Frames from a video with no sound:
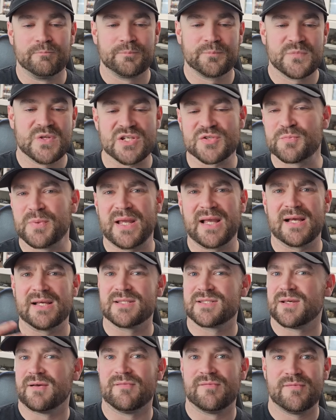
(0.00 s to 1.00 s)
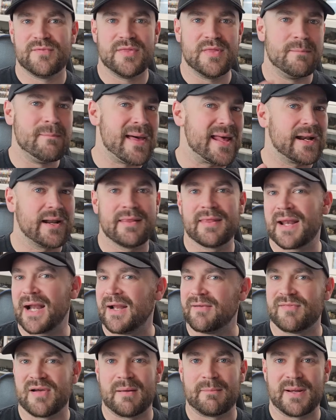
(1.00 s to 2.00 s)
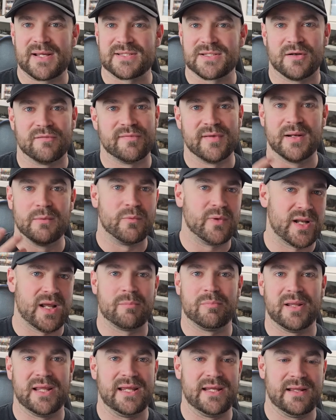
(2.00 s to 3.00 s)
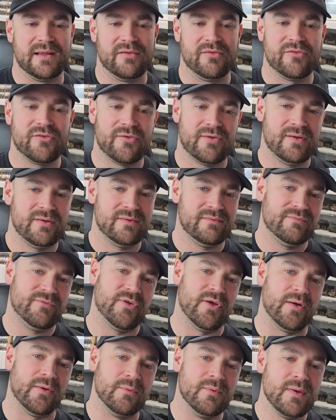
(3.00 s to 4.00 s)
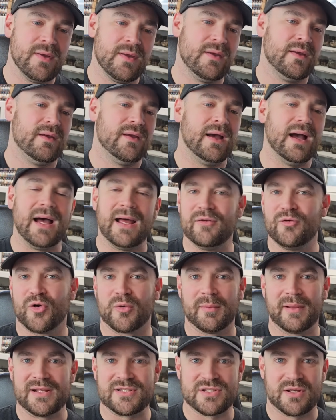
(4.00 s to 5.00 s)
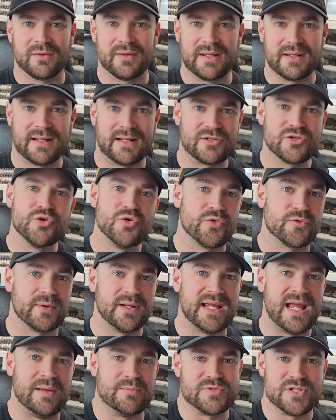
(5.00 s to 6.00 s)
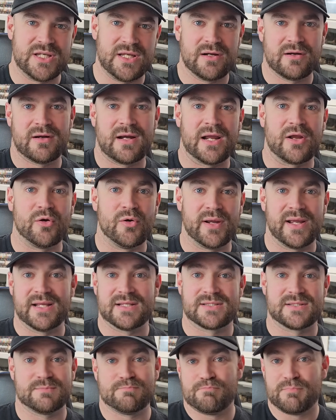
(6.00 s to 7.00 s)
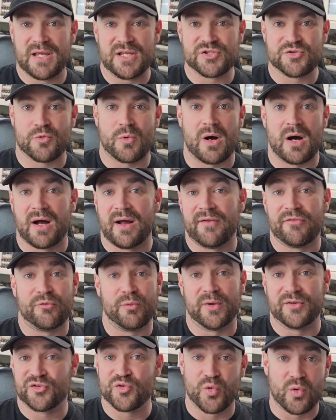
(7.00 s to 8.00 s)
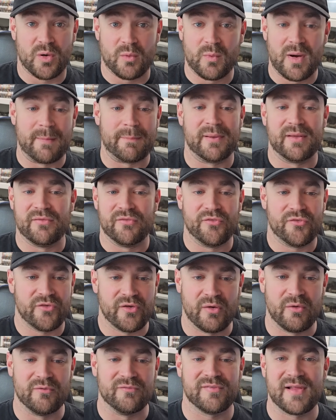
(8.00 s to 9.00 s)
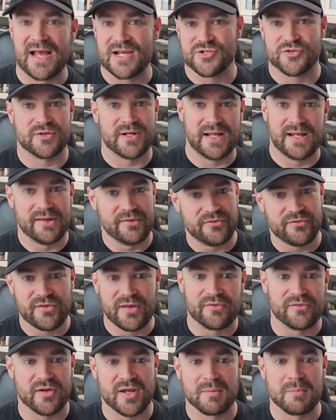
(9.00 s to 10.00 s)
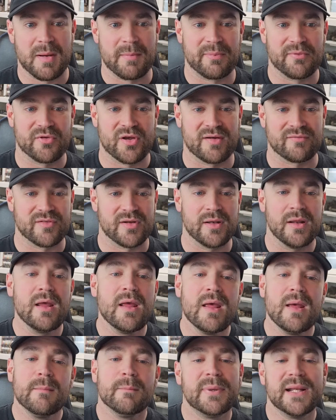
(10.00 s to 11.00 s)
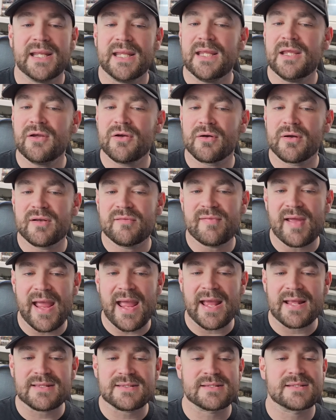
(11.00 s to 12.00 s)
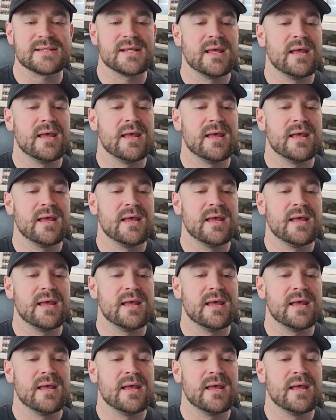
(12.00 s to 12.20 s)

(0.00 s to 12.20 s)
just because of the meta that I find myself in and what I play against. So normally it's only like 2-3 games a year I go against big squads with torrent weapons, so flash grenades doesn't come up as often. But Eager Advance